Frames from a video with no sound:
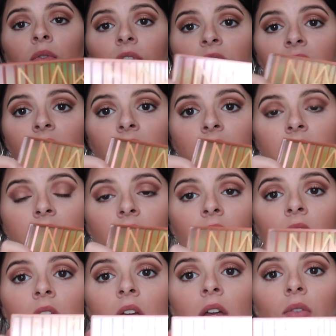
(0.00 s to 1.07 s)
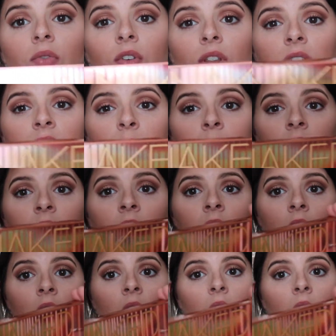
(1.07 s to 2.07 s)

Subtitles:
freaking excited for this one.